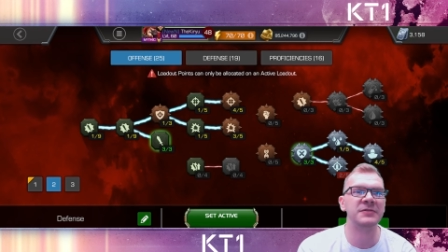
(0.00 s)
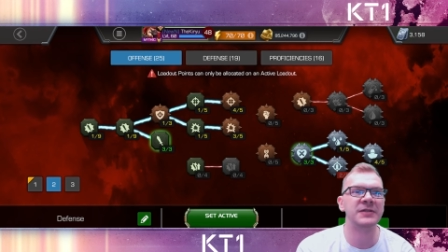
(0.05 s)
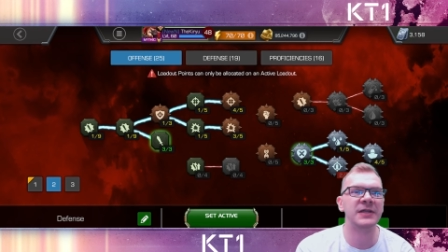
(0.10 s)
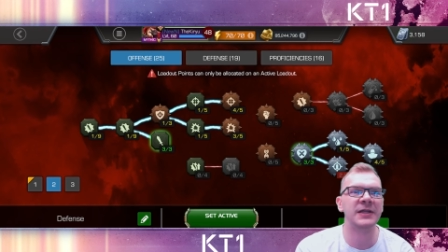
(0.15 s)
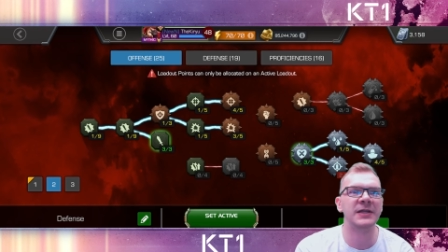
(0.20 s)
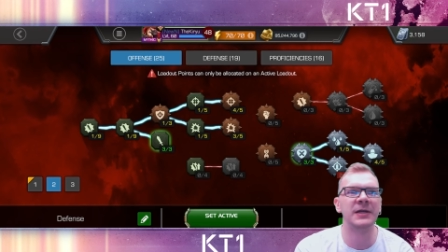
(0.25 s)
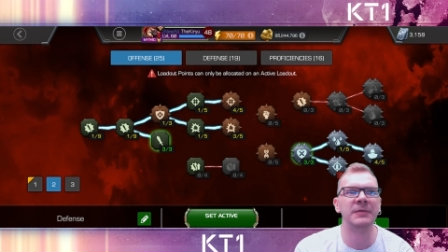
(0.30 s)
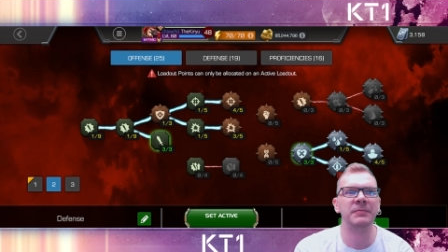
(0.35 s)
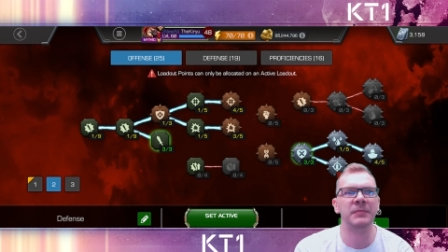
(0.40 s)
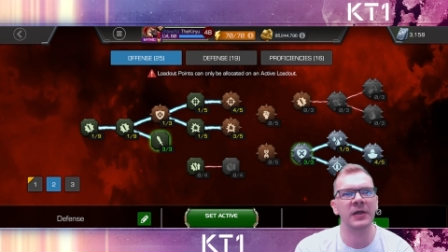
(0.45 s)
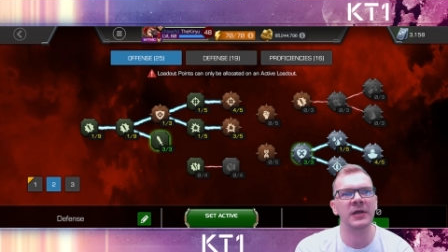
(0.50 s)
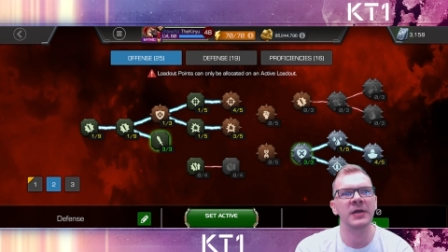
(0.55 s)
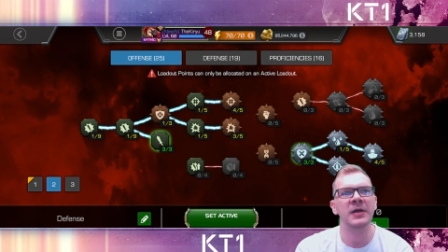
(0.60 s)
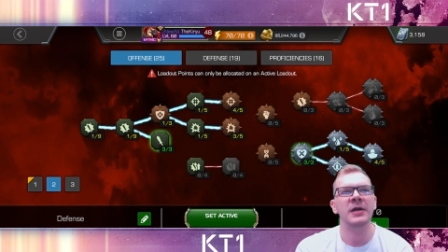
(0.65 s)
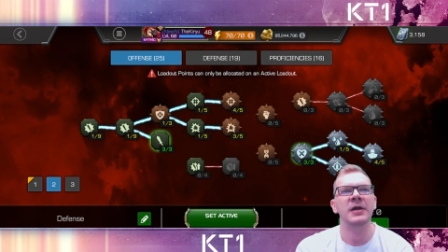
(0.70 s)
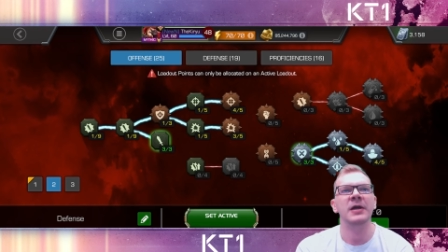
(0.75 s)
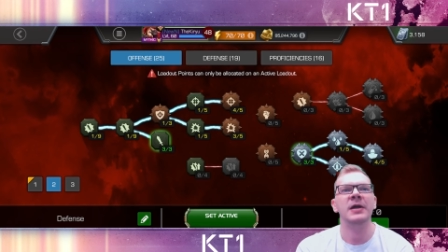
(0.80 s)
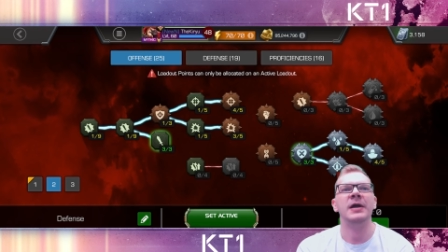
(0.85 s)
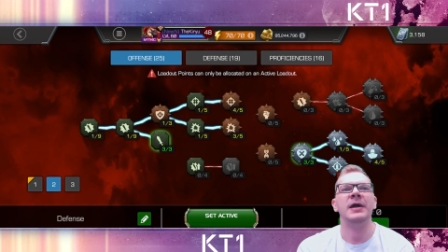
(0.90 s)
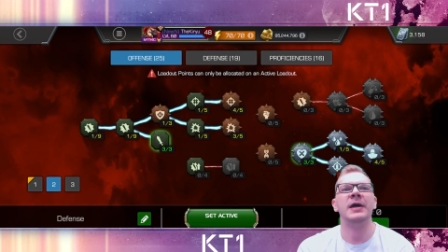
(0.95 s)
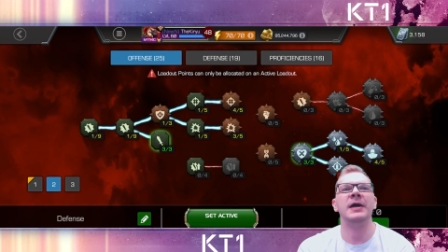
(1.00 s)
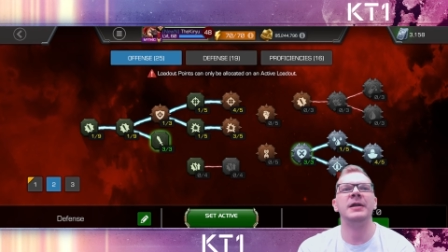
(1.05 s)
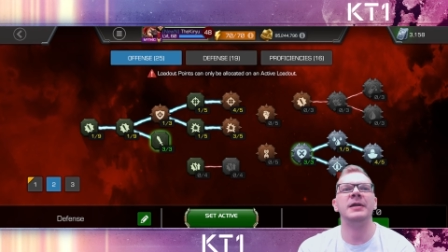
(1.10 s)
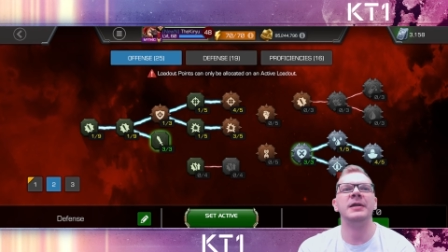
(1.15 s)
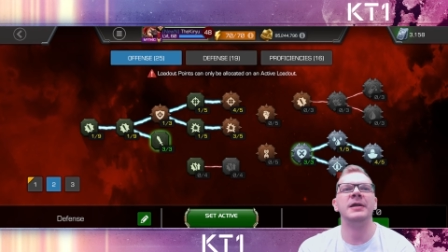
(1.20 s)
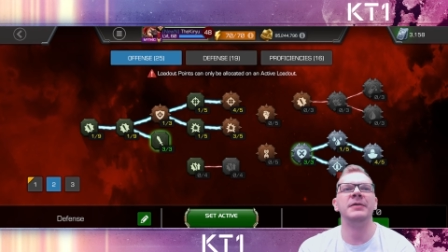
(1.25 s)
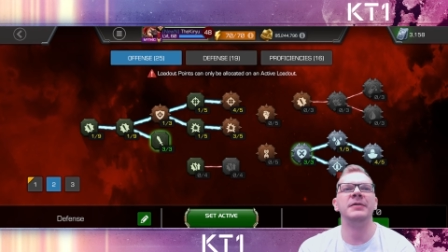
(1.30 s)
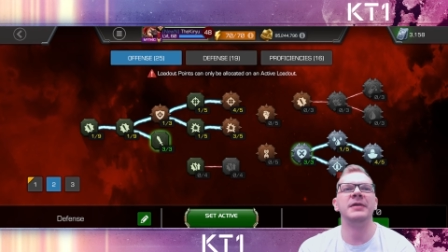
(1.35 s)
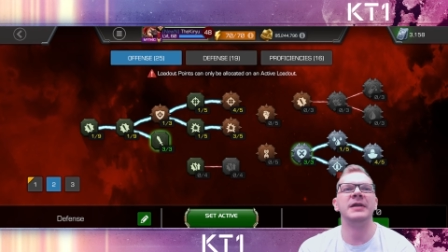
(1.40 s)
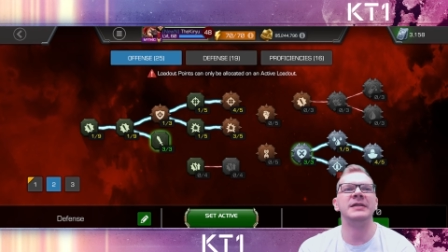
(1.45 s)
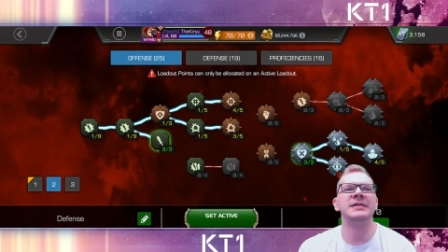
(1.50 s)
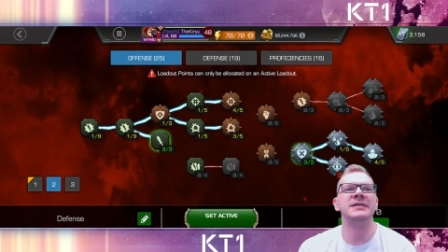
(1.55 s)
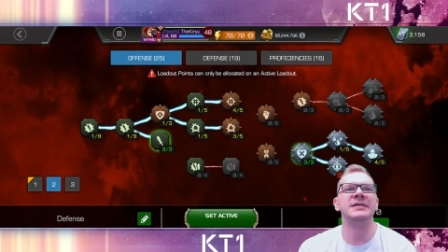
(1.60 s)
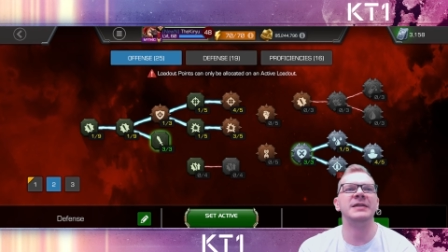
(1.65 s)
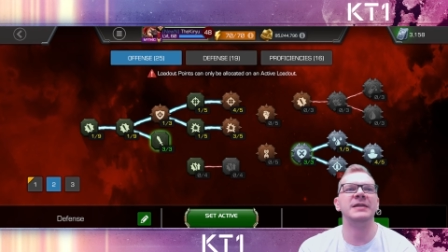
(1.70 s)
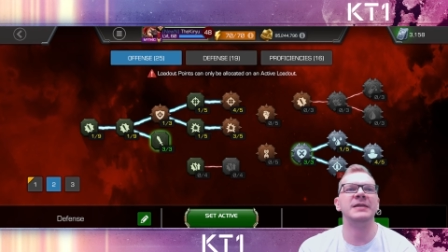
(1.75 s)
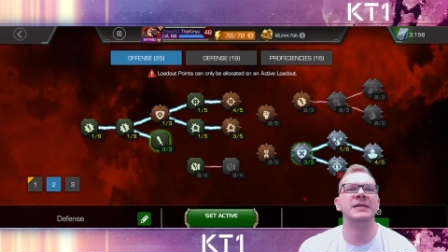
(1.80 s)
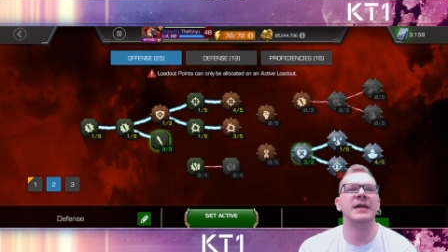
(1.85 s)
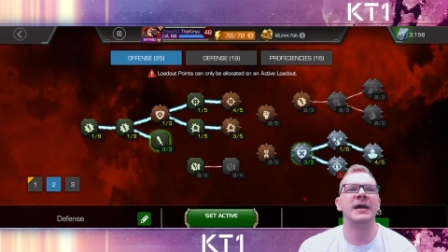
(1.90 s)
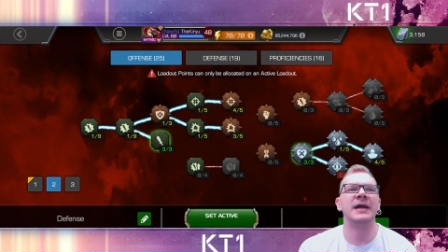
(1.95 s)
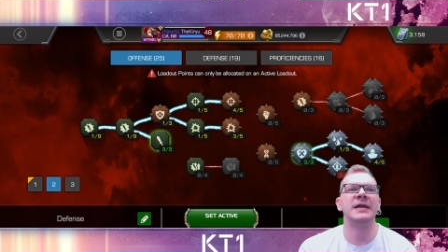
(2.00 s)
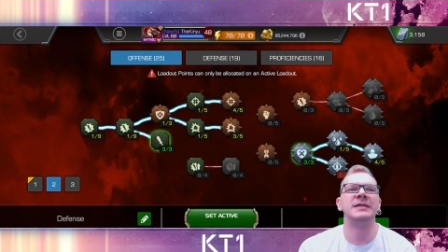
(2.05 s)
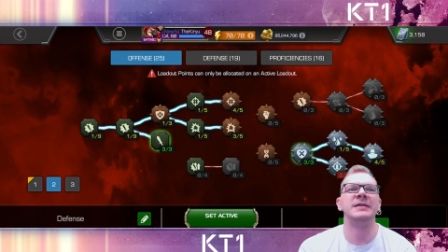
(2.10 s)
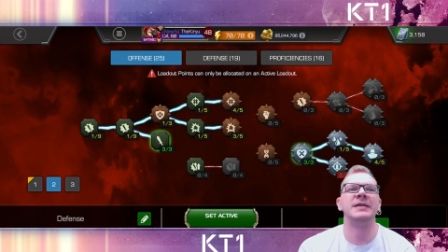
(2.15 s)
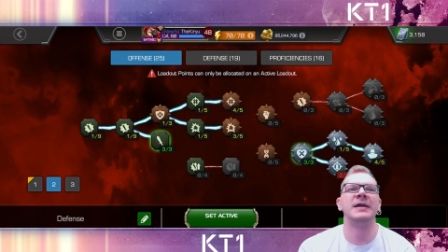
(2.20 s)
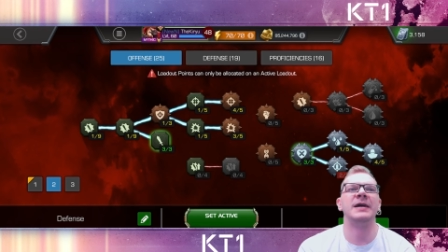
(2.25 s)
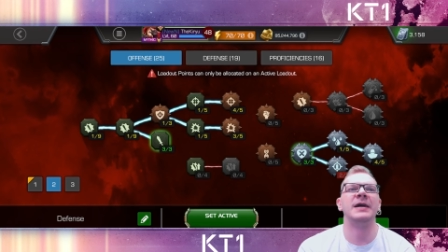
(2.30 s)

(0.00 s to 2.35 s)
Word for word: setup. And here you can see that uh,